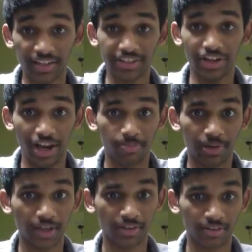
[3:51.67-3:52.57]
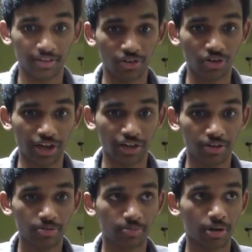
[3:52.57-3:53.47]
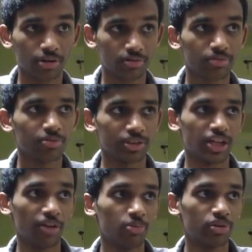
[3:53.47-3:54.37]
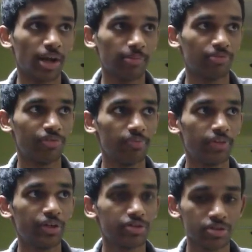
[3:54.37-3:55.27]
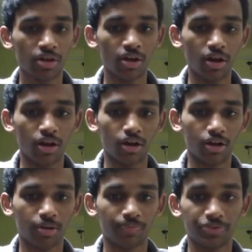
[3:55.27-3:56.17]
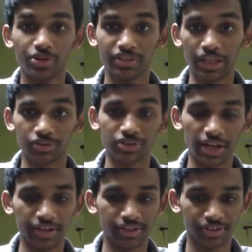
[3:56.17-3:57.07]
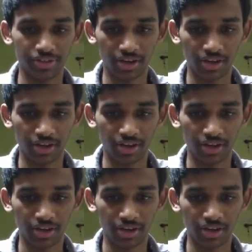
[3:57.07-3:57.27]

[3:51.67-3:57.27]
I need your help. Like not right now, but once I have more time to film videos, um, you can send those ideas.